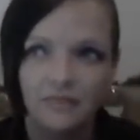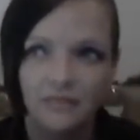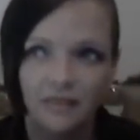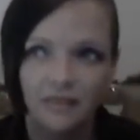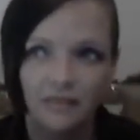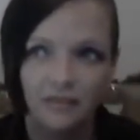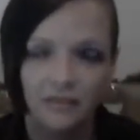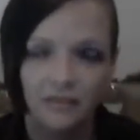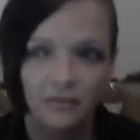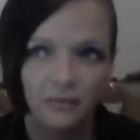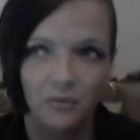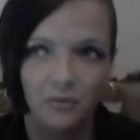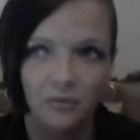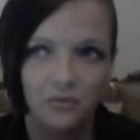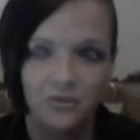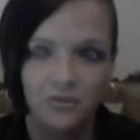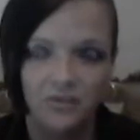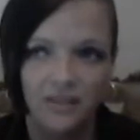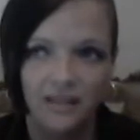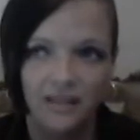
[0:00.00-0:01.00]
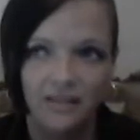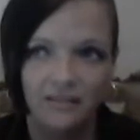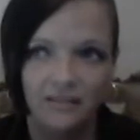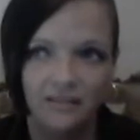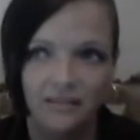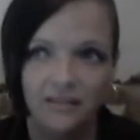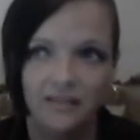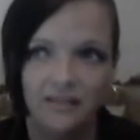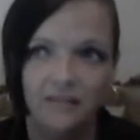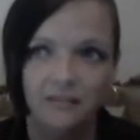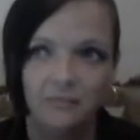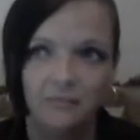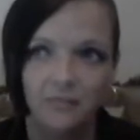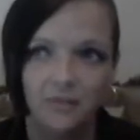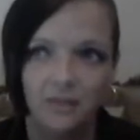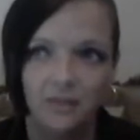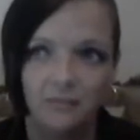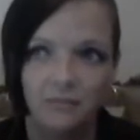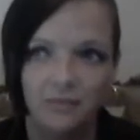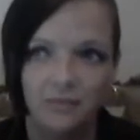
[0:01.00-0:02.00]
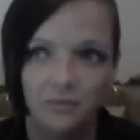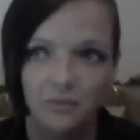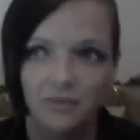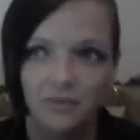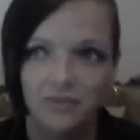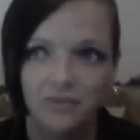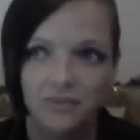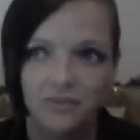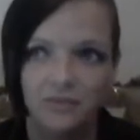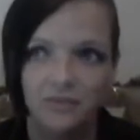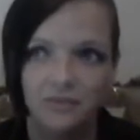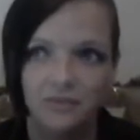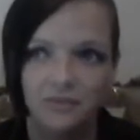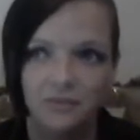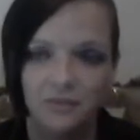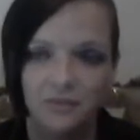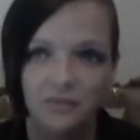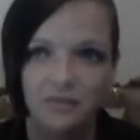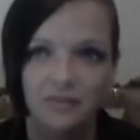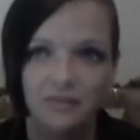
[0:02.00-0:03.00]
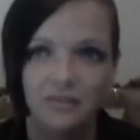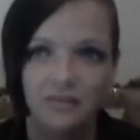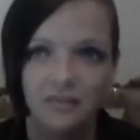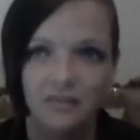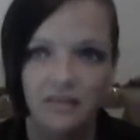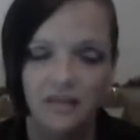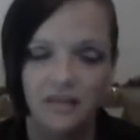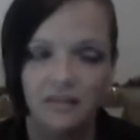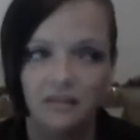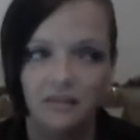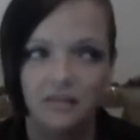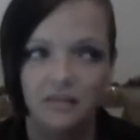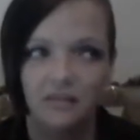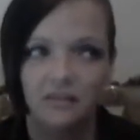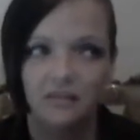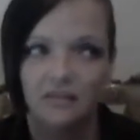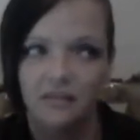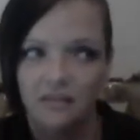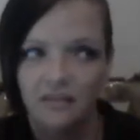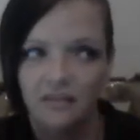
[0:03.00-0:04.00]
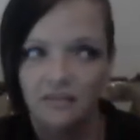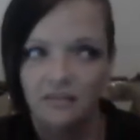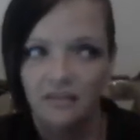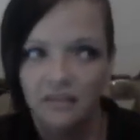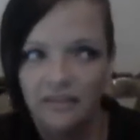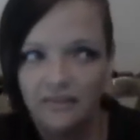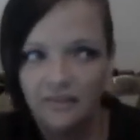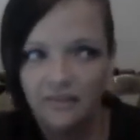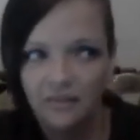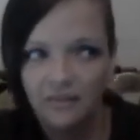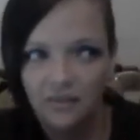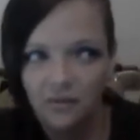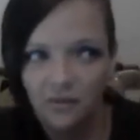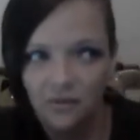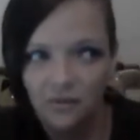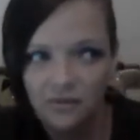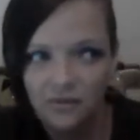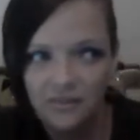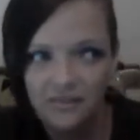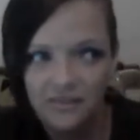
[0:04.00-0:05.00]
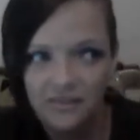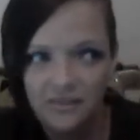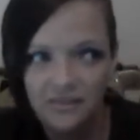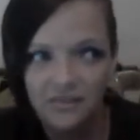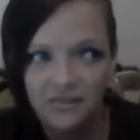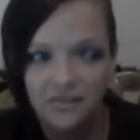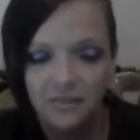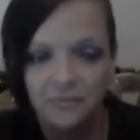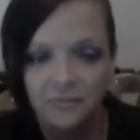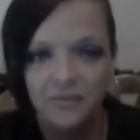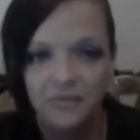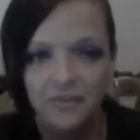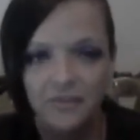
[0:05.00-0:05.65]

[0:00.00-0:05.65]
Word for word: there. Of course, you can't leave whenever you want to. You can kind of get the guard's attention if you